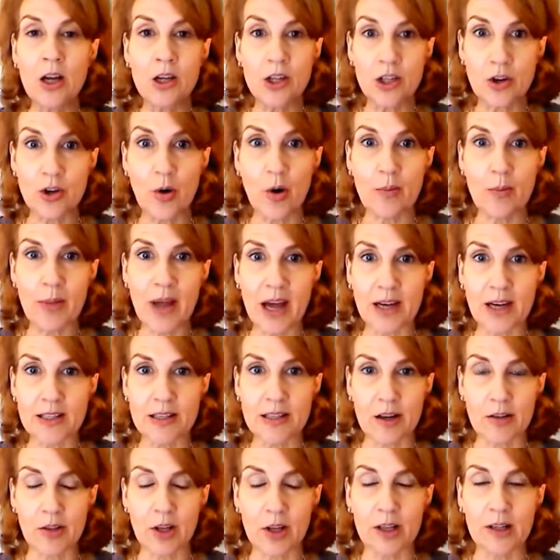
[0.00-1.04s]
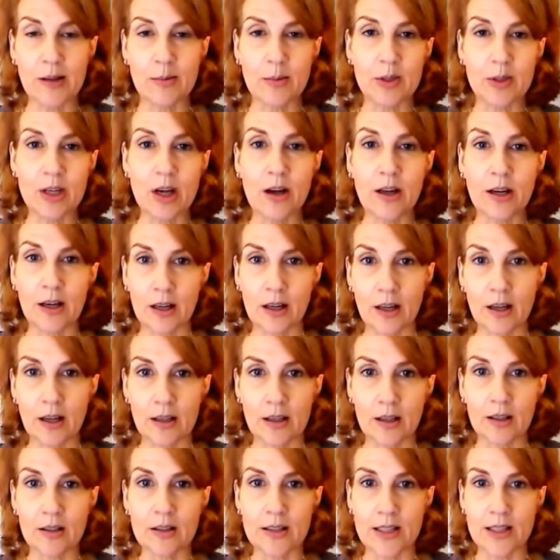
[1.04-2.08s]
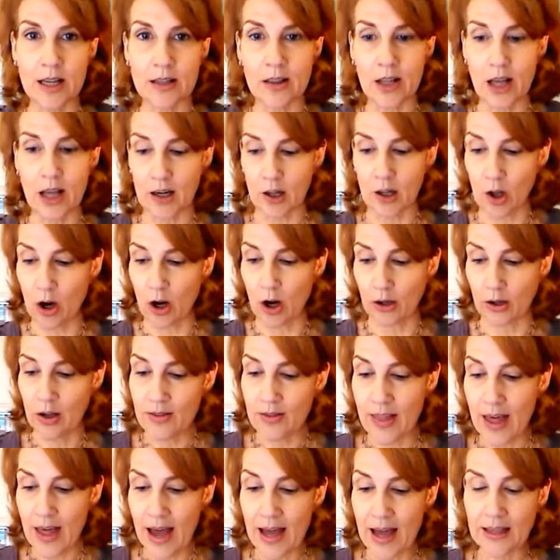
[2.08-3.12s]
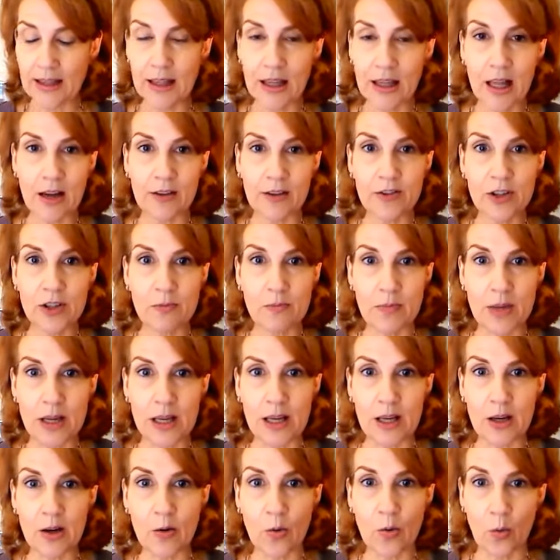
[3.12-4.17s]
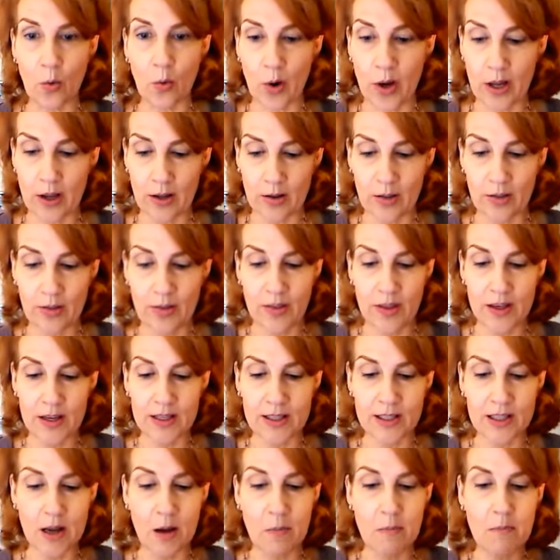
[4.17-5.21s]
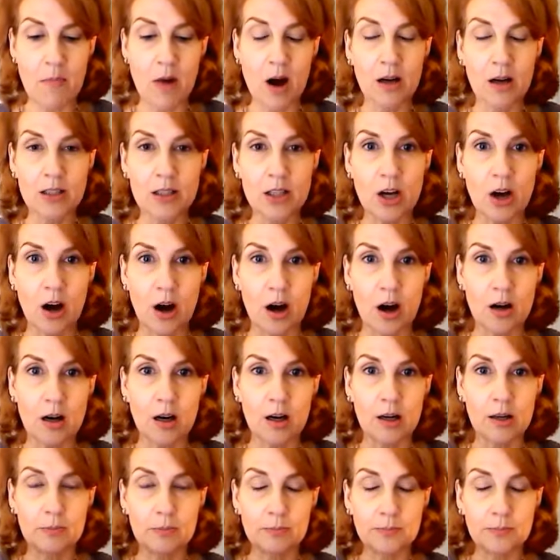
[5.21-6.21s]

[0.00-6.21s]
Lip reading: So I passed on the Clementine and sent that along. That left me with this Montauk